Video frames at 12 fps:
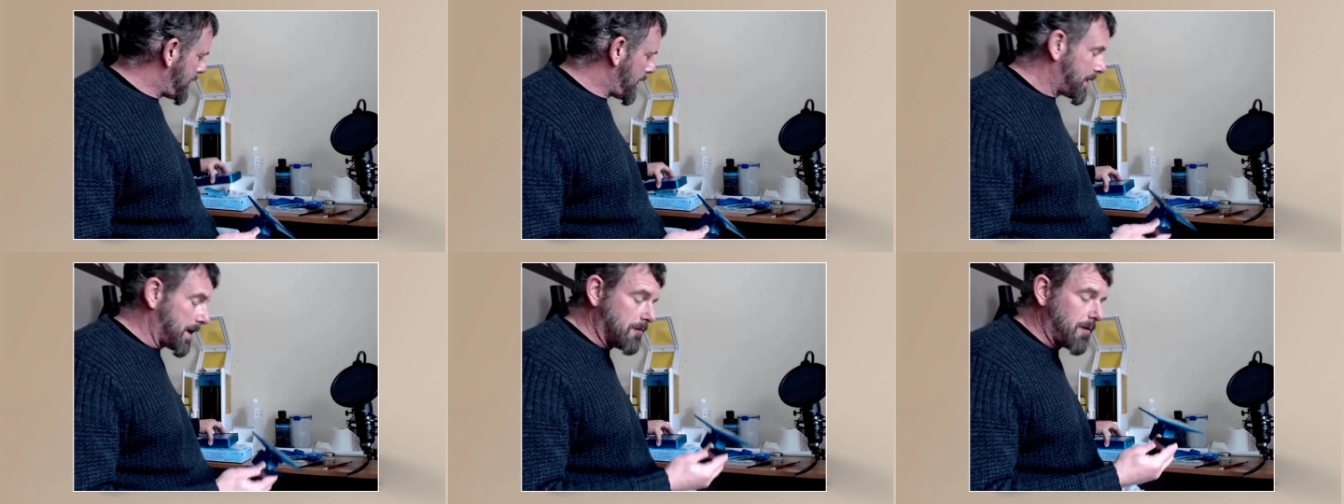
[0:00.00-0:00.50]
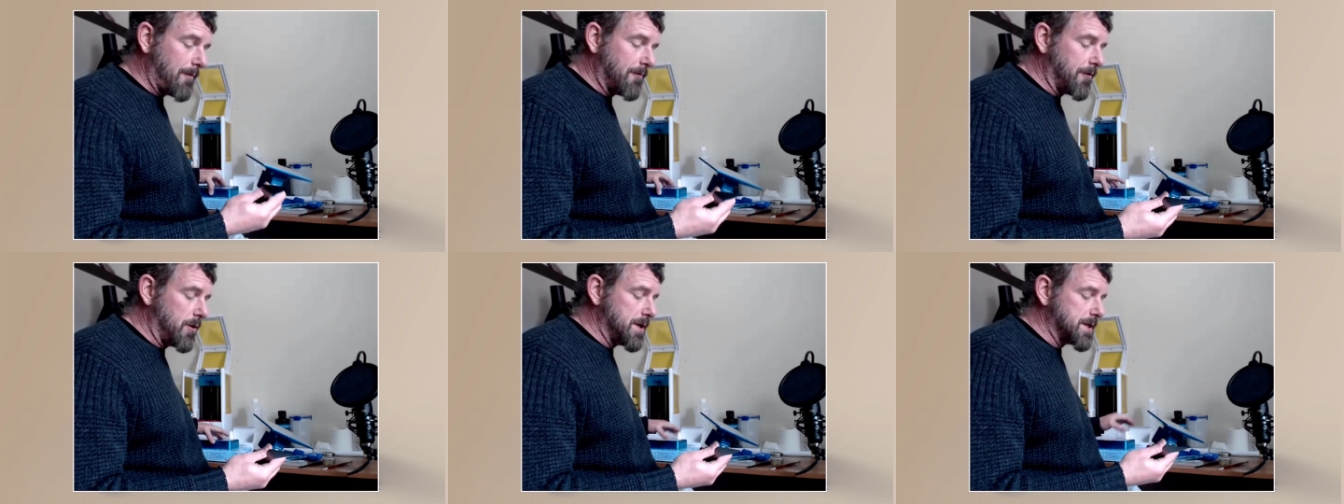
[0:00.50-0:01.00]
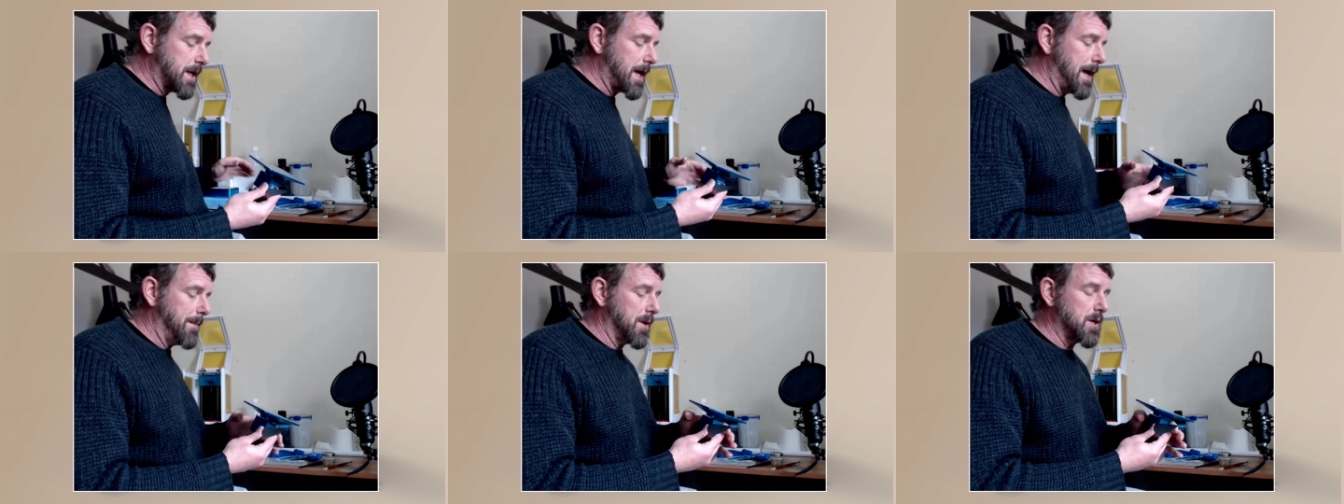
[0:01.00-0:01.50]
but I'm going to run through this
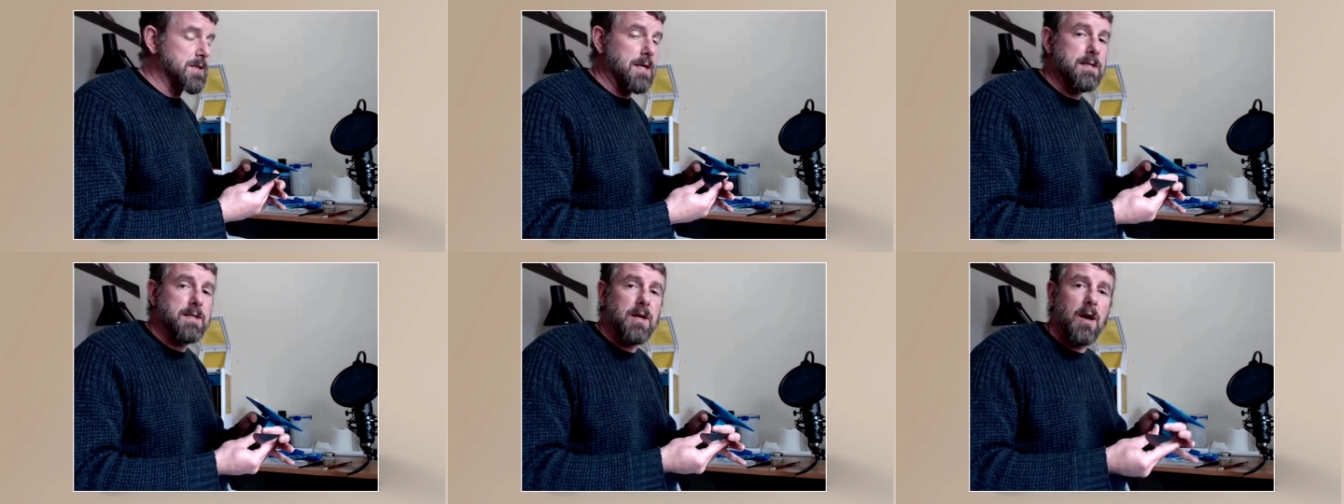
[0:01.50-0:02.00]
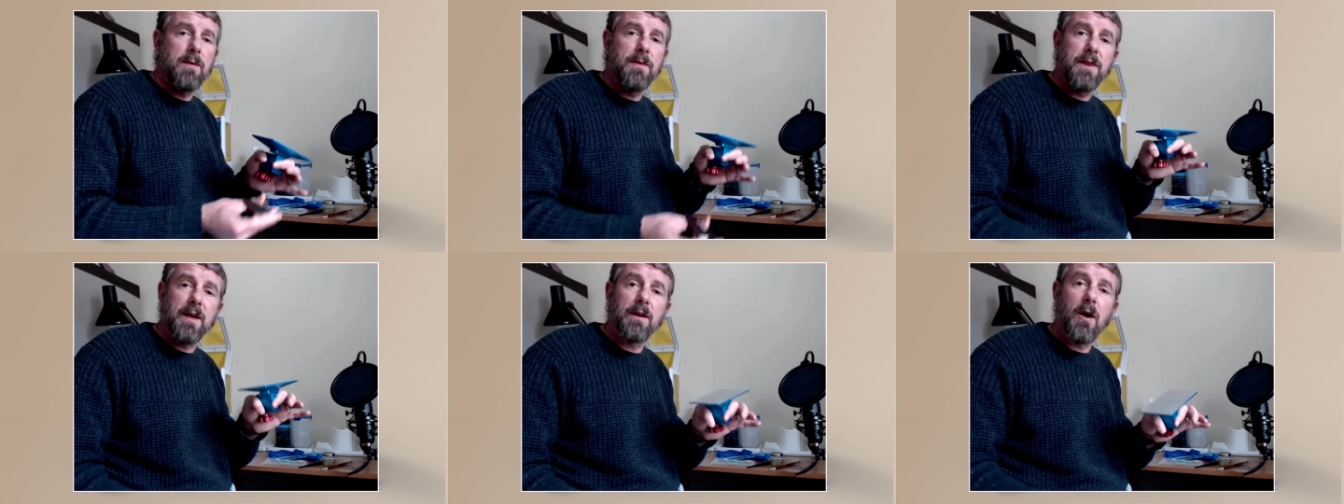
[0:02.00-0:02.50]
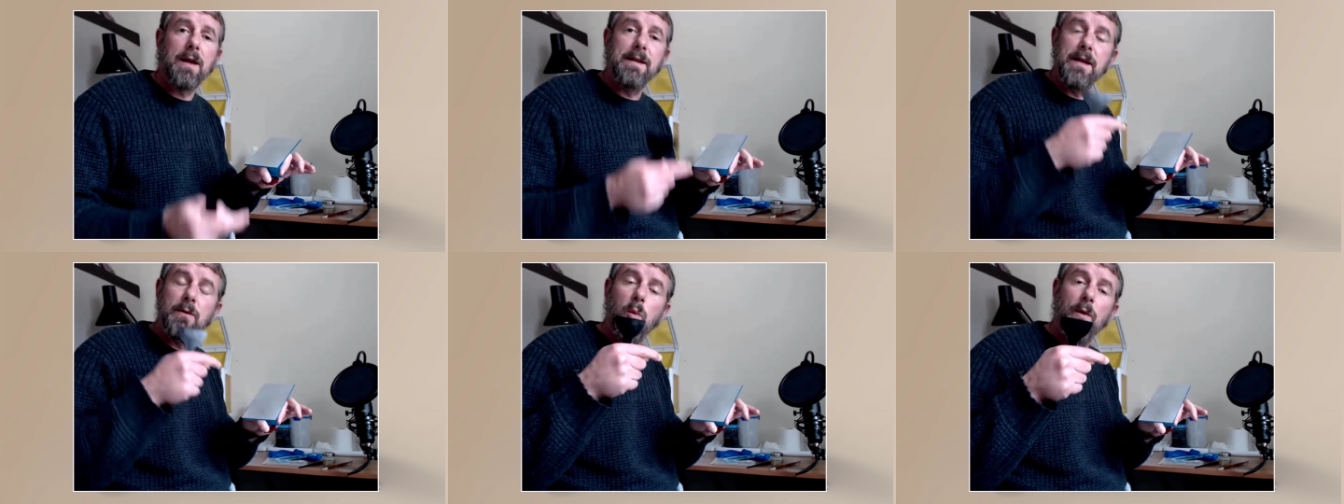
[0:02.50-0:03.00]
again because there's a certain thing that I
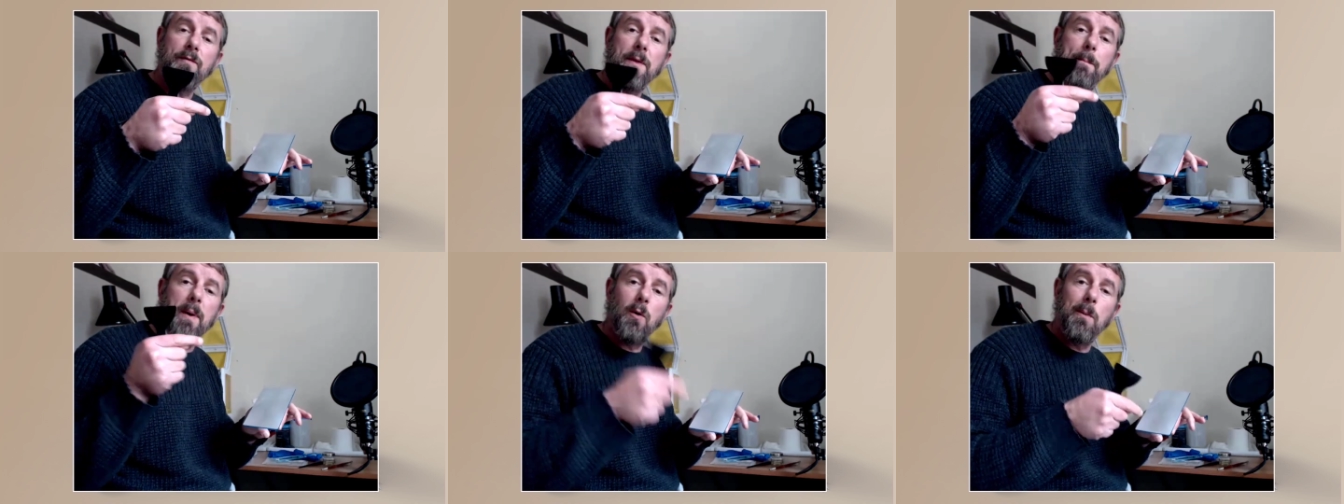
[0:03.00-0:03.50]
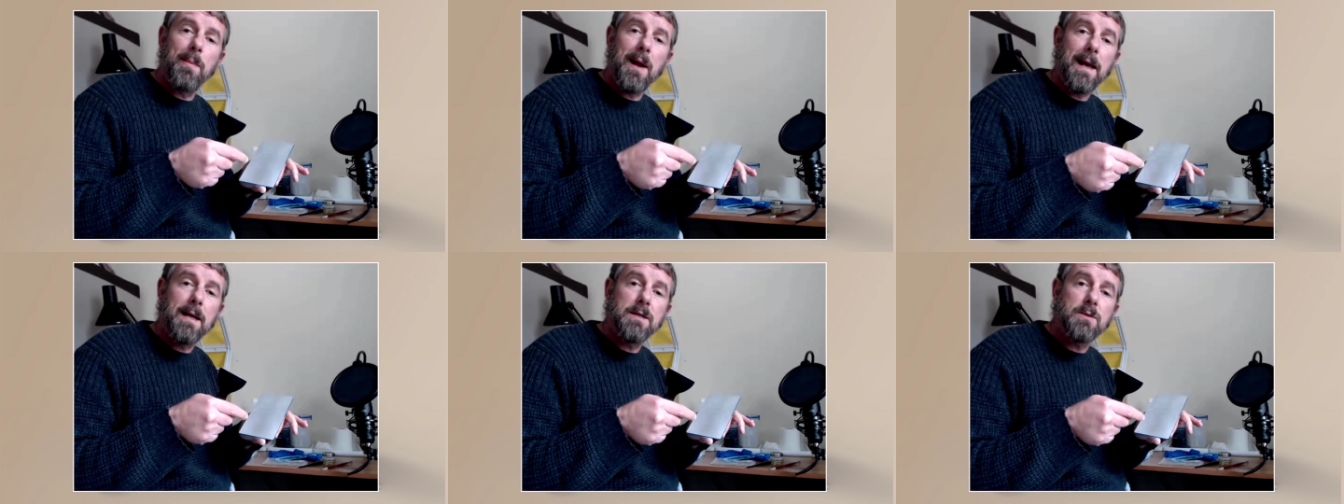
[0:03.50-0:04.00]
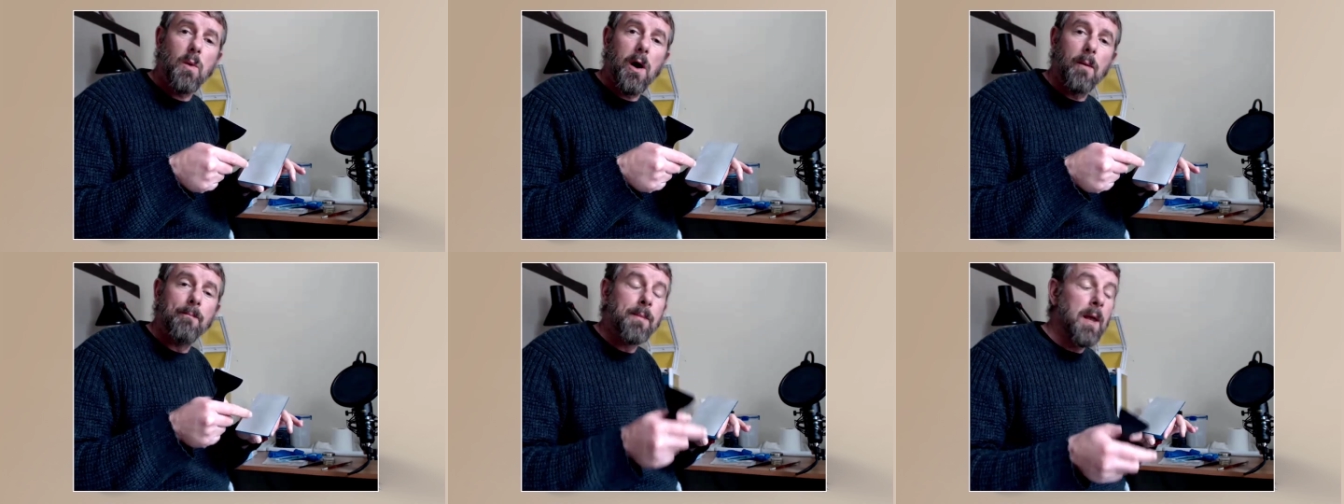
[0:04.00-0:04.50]
did with the build plate as well.